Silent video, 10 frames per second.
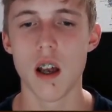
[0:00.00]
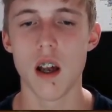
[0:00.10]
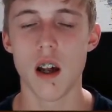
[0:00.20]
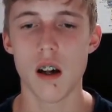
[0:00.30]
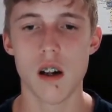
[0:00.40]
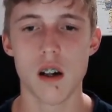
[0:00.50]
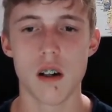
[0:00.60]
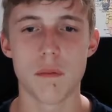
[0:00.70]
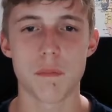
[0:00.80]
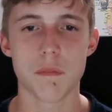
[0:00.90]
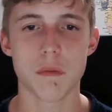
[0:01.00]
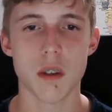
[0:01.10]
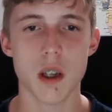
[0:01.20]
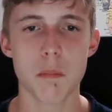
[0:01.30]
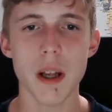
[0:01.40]

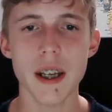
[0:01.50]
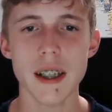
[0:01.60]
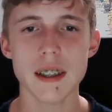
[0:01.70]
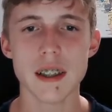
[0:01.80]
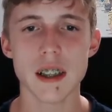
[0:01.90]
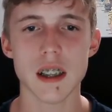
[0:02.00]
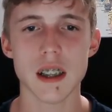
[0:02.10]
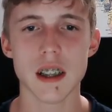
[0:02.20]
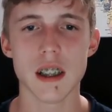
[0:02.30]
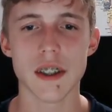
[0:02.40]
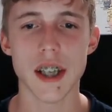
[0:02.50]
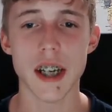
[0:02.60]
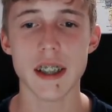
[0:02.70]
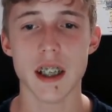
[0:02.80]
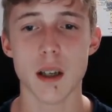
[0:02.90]
Black has a
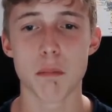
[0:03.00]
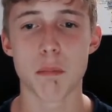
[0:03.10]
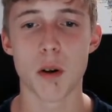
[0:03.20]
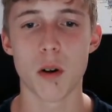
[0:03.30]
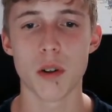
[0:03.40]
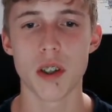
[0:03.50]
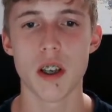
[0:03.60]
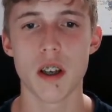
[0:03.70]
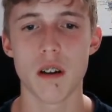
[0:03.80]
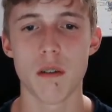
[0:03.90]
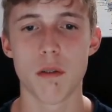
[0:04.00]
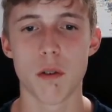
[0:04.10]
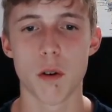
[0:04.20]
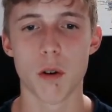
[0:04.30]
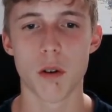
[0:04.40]
knight and a pawn
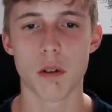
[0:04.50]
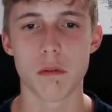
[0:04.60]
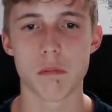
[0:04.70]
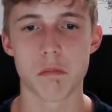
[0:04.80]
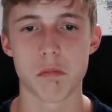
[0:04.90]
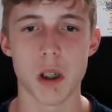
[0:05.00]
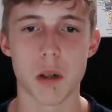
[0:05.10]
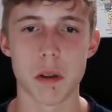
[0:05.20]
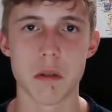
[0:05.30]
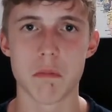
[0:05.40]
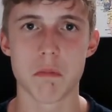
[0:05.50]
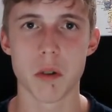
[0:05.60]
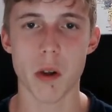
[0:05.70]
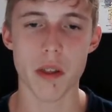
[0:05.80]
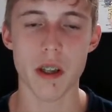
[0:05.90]
for,
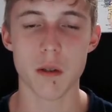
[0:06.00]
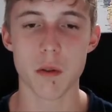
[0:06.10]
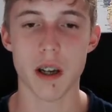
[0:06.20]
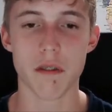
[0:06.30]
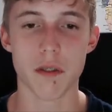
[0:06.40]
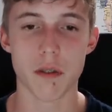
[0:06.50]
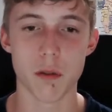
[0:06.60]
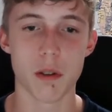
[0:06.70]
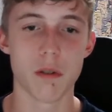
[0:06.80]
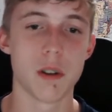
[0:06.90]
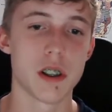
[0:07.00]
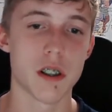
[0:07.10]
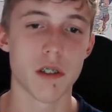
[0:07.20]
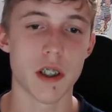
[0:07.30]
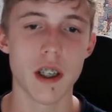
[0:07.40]
nothing. We just
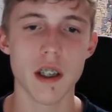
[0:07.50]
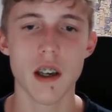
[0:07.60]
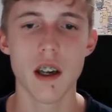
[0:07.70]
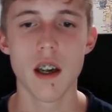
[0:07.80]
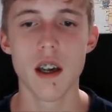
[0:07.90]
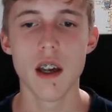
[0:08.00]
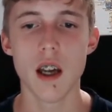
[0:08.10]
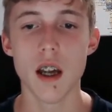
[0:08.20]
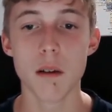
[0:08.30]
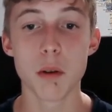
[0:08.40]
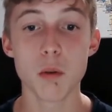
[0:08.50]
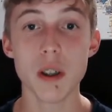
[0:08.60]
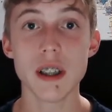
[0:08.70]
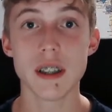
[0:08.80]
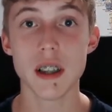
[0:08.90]
have a king. But we
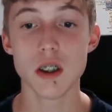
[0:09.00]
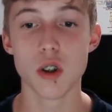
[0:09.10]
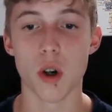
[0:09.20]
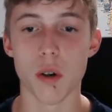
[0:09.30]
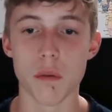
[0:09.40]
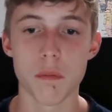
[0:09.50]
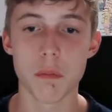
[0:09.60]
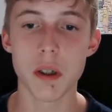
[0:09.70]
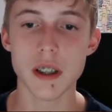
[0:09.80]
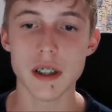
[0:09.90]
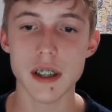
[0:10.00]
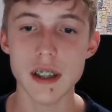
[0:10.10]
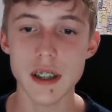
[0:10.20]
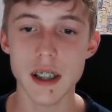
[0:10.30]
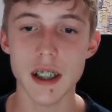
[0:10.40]
can still draw, because
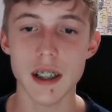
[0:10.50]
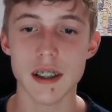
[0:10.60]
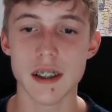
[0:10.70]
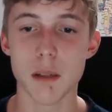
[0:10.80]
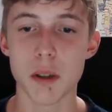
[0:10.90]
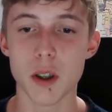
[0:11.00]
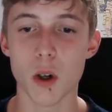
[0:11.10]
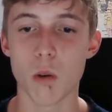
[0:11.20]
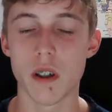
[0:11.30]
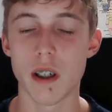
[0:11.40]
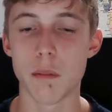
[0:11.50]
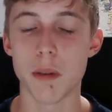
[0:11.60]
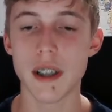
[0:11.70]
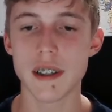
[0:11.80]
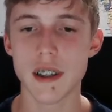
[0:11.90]
his king is a bit awkwardly
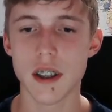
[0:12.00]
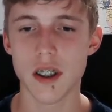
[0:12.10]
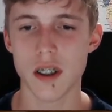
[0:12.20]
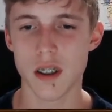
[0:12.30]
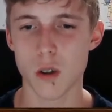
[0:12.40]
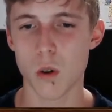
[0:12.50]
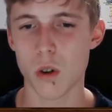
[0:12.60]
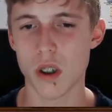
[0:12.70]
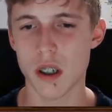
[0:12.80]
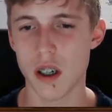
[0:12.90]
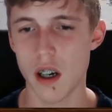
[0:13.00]
placed here in the corner.